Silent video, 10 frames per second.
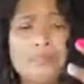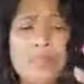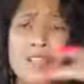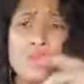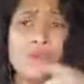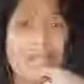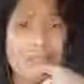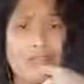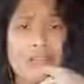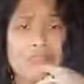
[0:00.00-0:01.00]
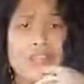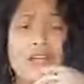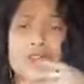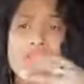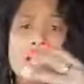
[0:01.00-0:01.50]
New Life Recovery
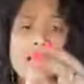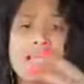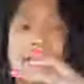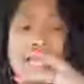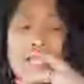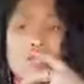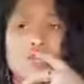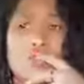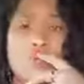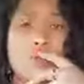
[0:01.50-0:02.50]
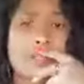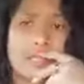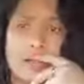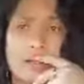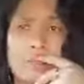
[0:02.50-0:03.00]
House, Elaine used to work
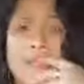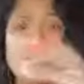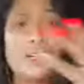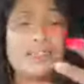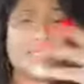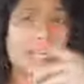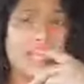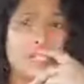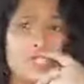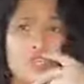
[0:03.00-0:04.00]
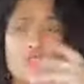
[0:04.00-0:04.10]
there. My nurse Elaine, she used